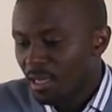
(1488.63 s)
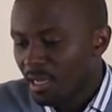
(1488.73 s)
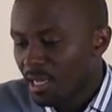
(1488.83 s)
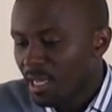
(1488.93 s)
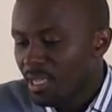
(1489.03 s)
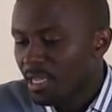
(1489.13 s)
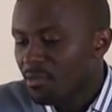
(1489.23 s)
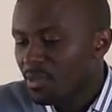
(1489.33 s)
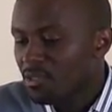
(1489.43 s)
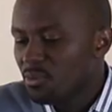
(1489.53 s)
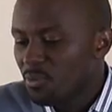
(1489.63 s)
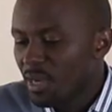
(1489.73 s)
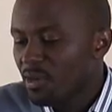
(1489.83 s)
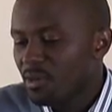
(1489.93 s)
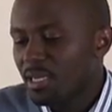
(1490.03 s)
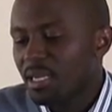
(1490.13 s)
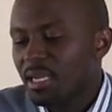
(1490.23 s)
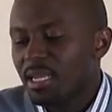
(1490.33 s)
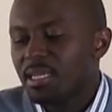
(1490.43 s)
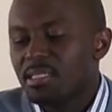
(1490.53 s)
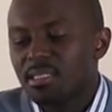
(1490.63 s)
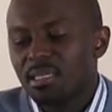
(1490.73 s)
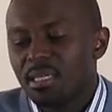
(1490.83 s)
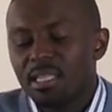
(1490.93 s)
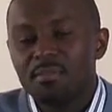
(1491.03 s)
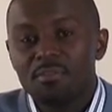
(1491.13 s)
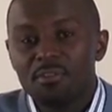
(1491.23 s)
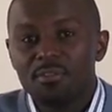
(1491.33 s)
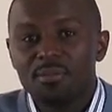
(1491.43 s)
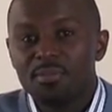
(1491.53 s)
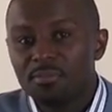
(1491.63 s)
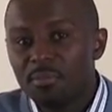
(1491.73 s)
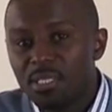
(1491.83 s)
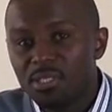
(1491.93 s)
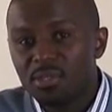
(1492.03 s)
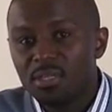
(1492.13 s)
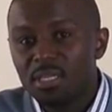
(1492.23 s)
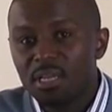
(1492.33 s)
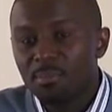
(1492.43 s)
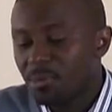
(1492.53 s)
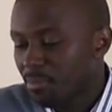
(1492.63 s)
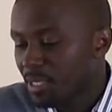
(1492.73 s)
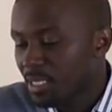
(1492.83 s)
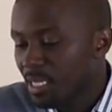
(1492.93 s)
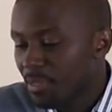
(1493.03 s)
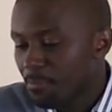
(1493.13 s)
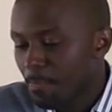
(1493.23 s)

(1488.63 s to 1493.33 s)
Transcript: And then you need to record and analyze the information appropriately.